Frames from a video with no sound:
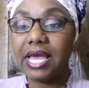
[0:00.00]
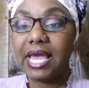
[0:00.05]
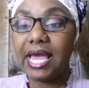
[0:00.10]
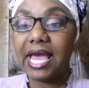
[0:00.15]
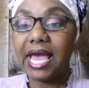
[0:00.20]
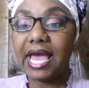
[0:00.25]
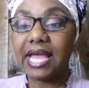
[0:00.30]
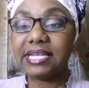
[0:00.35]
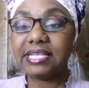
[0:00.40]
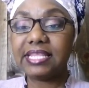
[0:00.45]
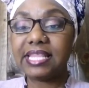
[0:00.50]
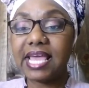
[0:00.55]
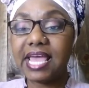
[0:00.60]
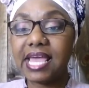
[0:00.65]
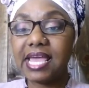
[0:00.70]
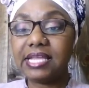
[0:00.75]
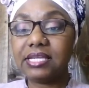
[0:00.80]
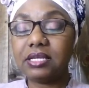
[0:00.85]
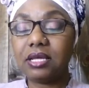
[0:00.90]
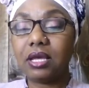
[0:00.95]
And
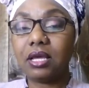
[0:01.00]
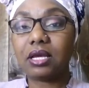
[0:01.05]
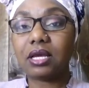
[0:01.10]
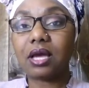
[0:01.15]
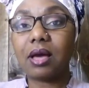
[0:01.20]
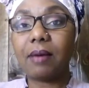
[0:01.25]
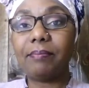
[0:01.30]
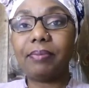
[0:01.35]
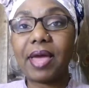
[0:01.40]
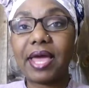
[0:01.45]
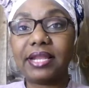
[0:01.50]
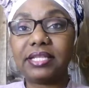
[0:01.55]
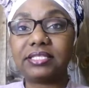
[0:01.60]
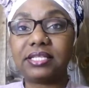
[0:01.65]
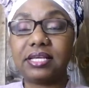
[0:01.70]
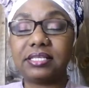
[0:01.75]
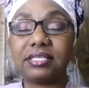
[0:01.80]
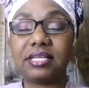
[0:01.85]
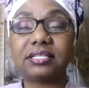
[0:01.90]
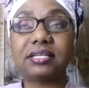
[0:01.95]
then
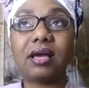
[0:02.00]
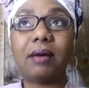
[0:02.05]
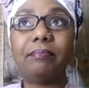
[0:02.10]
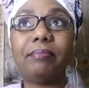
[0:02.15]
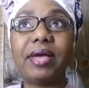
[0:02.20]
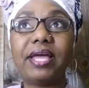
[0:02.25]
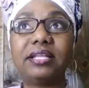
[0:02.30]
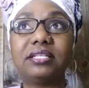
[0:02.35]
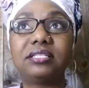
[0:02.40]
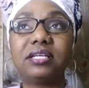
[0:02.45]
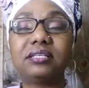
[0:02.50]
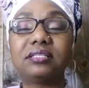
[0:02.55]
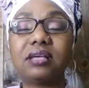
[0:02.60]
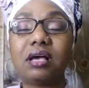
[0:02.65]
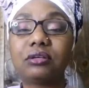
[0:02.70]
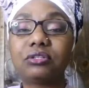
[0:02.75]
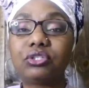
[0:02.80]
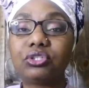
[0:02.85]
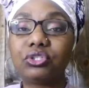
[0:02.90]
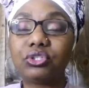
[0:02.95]
competitors. And competitors
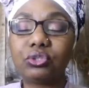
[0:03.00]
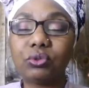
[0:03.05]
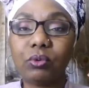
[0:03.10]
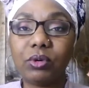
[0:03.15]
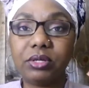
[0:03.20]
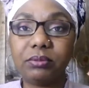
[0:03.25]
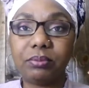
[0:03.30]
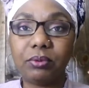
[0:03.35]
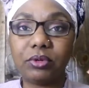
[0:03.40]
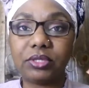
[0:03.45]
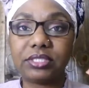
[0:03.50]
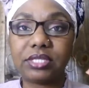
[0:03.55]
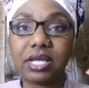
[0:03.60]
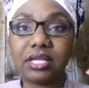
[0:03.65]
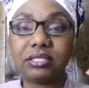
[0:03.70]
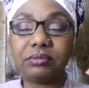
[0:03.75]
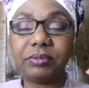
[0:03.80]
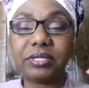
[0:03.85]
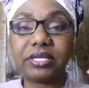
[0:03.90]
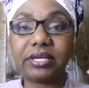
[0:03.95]
are so
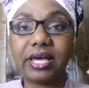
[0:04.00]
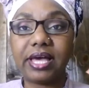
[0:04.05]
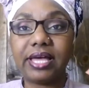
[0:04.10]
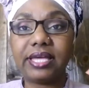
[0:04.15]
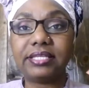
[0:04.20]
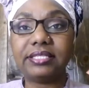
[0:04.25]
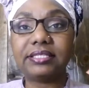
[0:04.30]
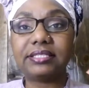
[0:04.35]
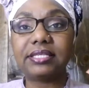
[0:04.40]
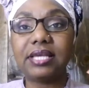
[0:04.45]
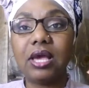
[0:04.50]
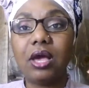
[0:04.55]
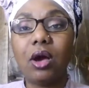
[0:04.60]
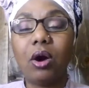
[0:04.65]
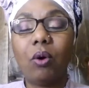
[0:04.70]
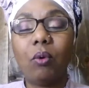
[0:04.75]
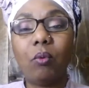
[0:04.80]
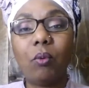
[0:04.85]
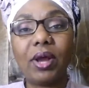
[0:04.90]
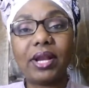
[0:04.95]
important because
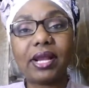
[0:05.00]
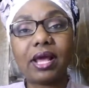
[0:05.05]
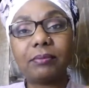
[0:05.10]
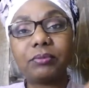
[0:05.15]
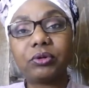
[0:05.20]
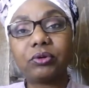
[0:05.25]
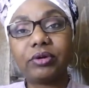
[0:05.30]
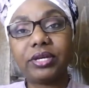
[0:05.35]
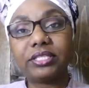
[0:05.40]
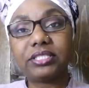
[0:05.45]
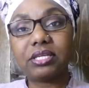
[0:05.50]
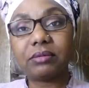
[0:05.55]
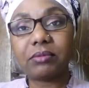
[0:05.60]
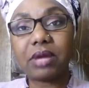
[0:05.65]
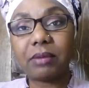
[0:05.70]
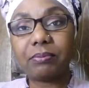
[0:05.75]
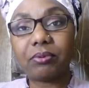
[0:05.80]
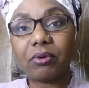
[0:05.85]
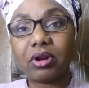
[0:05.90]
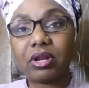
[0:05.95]
when I'm creating
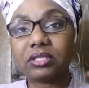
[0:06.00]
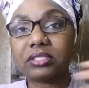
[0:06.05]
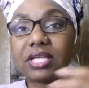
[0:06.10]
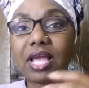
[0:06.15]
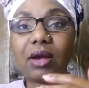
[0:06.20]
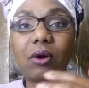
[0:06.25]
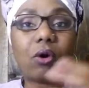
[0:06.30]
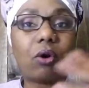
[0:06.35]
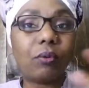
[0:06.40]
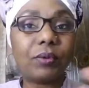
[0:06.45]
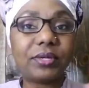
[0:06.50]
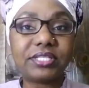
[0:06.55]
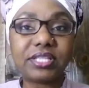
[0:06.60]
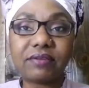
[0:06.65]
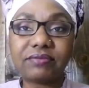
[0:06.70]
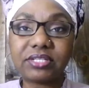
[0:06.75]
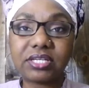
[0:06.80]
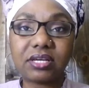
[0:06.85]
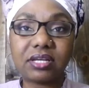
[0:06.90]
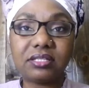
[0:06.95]
my products, I always
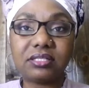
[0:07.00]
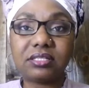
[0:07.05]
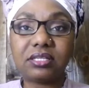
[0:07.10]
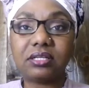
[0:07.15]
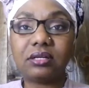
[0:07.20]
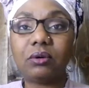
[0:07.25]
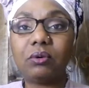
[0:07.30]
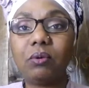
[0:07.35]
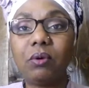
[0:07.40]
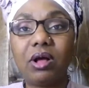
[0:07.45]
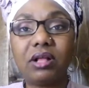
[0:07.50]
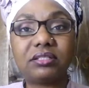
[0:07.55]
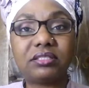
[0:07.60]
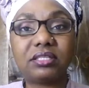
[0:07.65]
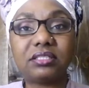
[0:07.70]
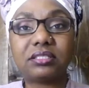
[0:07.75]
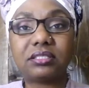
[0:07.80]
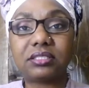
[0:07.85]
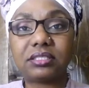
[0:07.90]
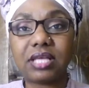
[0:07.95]
have to consider who else
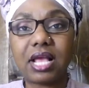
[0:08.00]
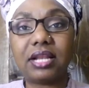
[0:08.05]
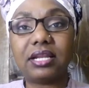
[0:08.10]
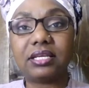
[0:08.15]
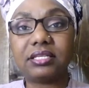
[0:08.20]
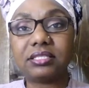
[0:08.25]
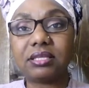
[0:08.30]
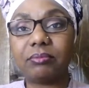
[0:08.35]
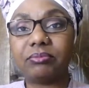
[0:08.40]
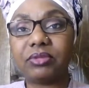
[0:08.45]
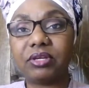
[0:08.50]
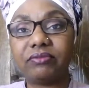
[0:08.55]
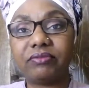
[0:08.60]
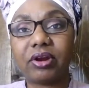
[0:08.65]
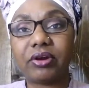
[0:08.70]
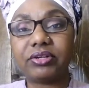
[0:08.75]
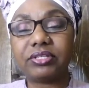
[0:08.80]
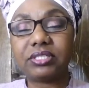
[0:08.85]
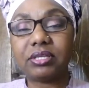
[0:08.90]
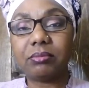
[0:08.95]
is selling something
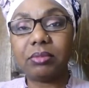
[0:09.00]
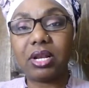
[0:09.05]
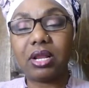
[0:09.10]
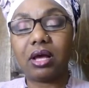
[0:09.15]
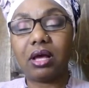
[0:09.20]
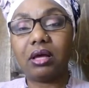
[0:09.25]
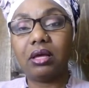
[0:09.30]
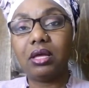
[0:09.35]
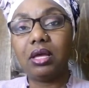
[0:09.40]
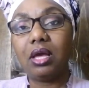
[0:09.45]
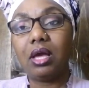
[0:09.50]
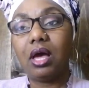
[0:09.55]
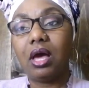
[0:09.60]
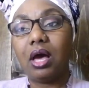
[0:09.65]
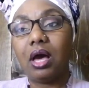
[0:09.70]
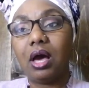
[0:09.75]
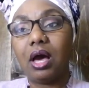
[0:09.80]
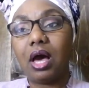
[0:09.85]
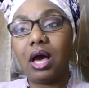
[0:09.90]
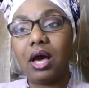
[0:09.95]
very similar.
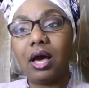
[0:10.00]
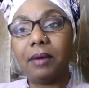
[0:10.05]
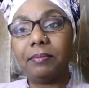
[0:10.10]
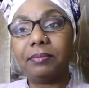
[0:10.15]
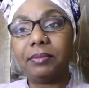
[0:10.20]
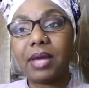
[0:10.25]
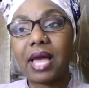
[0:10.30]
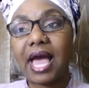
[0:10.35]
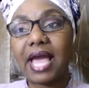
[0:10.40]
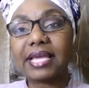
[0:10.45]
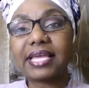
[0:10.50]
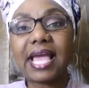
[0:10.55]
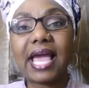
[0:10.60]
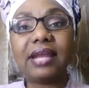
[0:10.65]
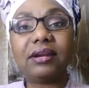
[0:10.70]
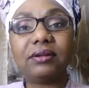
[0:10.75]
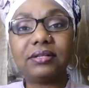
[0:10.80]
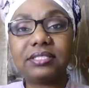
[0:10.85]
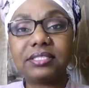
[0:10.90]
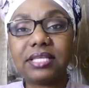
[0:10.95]
I
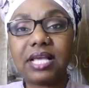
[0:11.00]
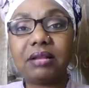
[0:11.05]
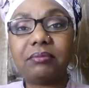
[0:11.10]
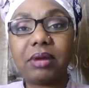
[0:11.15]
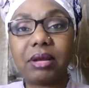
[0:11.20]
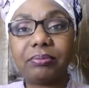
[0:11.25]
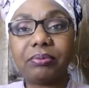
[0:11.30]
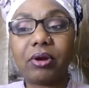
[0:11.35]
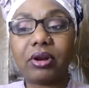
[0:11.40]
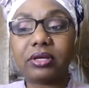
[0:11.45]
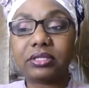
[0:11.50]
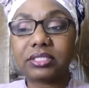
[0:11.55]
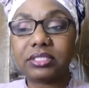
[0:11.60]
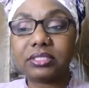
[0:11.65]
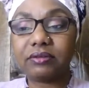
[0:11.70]
cannot sell my product in a